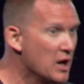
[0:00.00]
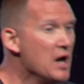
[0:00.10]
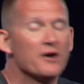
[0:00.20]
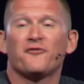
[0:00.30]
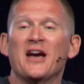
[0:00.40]

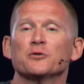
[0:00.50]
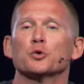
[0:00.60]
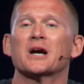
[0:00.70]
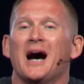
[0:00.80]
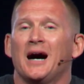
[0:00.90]
Faith
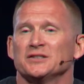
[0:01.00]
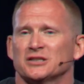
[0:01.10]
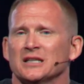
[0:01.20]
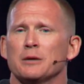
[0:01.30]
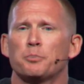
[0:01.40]
will
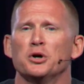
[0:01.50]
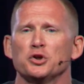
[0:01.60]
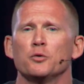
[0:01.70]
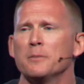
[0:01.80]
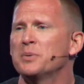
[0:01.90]
constantly put
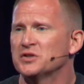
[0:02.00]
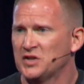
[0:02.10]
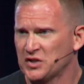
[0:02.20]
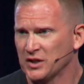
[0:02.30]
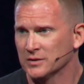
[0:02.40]
you in
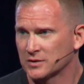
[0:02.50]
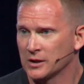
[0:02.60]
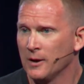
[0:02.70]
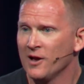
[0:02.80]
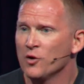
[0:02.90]
positions
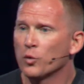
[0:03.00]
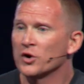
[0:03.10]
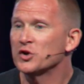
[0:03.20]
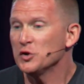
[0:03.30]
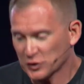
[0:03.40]

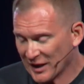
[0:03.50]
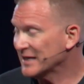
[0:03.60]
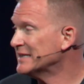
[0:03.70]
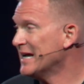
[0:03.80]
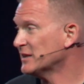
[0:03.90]
where you
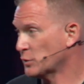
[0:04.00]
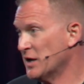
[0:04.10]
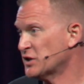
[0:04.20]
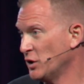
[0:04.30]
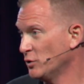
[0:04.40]
stand at that
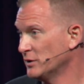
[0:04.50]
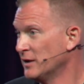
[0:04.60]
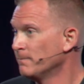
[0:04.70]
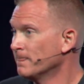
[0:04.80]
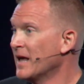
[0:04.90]
threshold
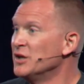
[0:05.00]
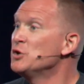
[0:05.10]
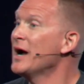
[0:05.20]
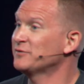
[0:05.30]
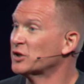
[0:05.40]
and
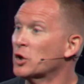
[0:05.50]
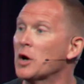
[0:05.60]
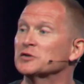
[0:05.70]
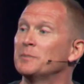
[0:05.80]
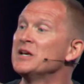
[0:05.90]
you have to
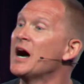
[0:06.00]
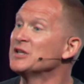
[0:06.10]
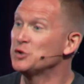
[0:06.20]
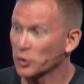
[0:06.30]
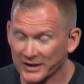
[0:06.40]
cross
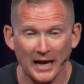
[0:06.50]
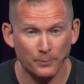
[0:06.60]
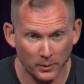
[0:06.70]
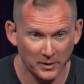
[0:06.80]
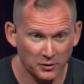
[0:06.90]
beyond your
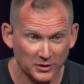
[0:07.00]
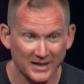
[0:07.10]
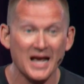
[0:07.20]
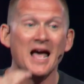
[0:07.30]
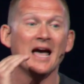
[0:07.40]

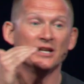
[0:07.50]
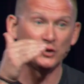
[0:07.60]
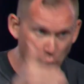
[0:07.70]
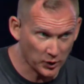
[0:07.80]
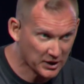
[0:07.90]
capability
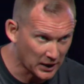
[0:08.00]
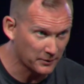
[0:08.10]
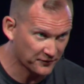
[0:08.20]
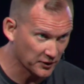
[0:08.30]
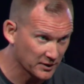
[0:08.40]
and your
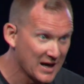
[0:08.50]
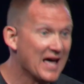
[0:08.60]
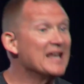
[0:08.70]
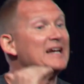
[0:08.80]
comfort and